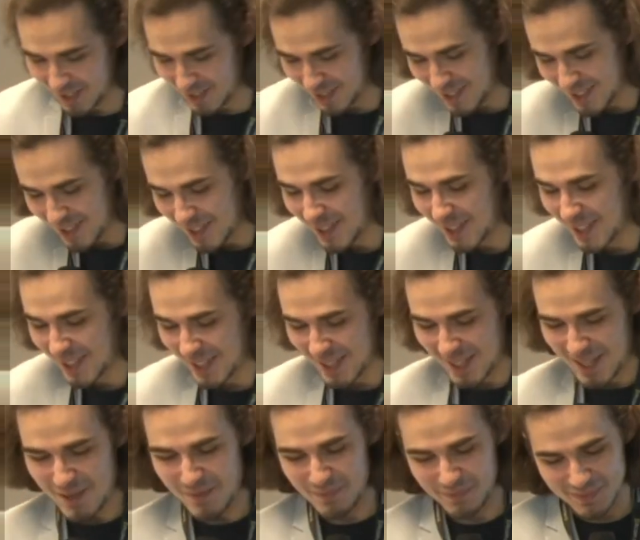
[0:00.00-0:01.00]
Green.
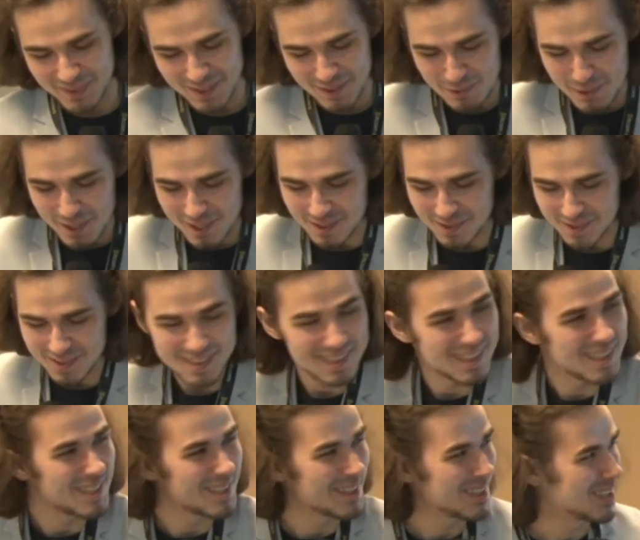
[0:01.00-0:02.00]
Well,
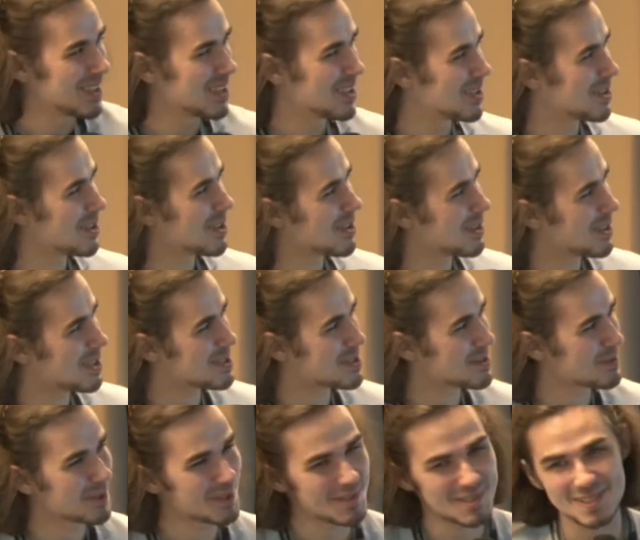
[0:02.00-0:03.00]

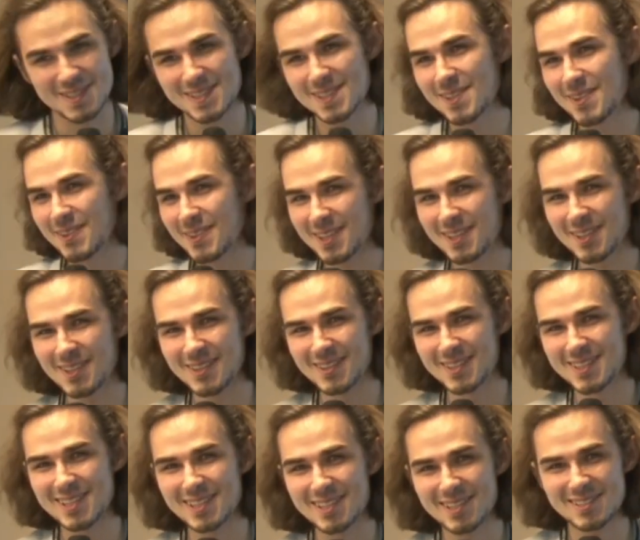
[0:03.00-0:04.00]
that's what the
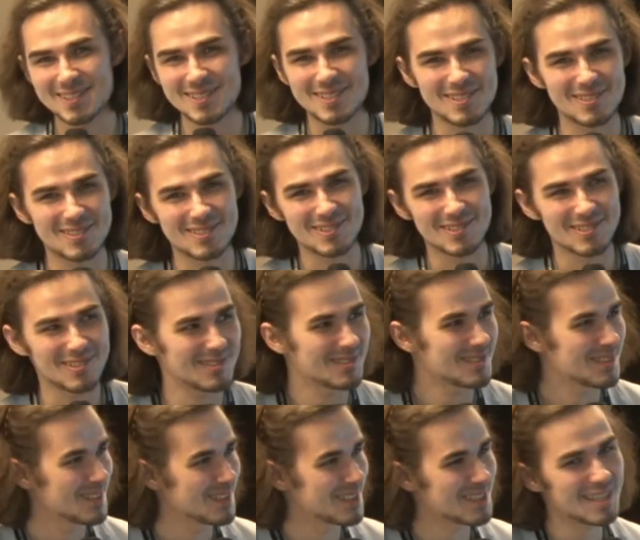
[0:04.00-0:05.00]
dragon
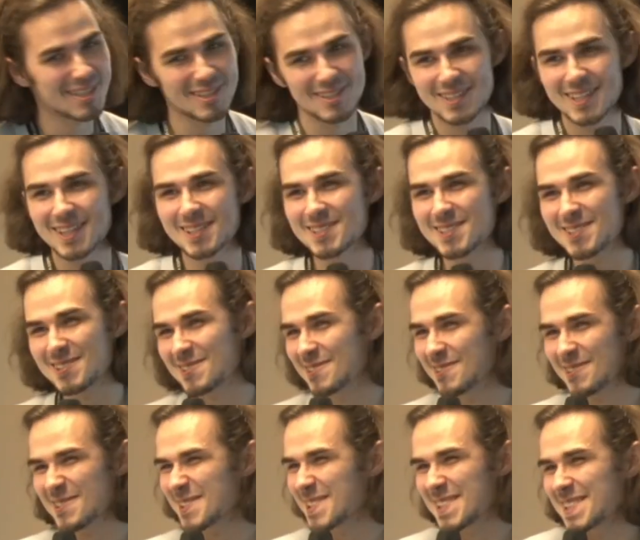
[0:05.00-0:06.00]
dance
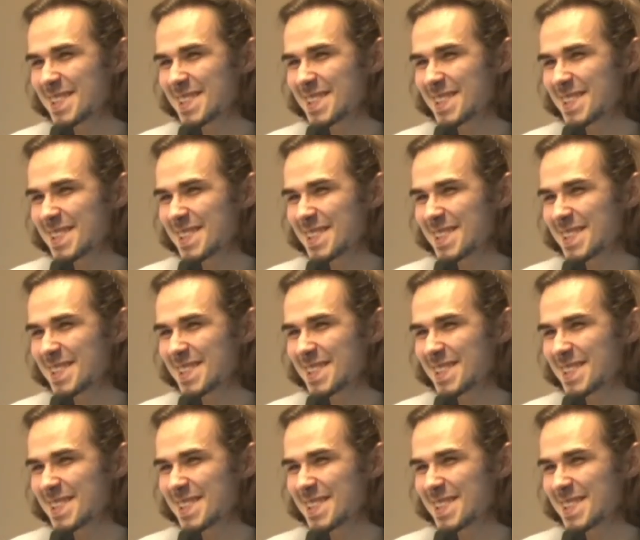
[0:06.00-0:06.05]
trolls.